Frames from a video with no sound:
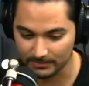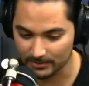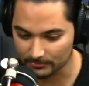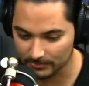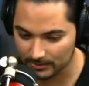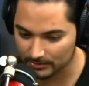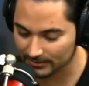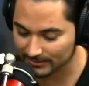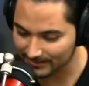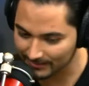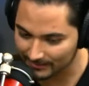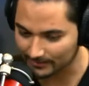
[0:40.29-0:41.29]
But we are
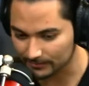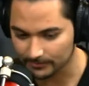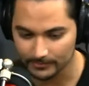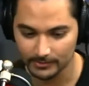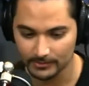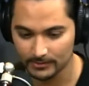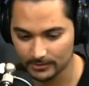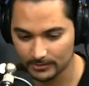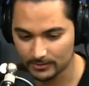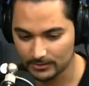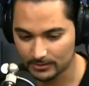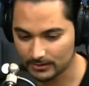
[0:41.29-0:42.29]
here
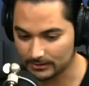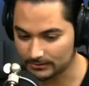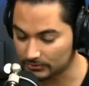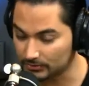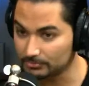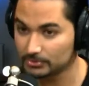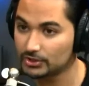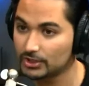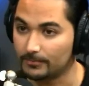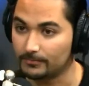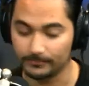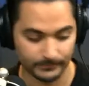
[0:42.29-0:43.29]
uh, to do a
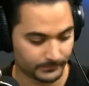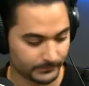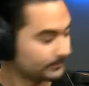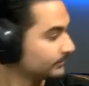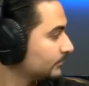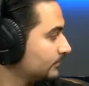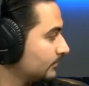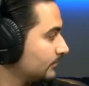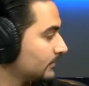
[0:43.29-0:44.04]
show. We're real.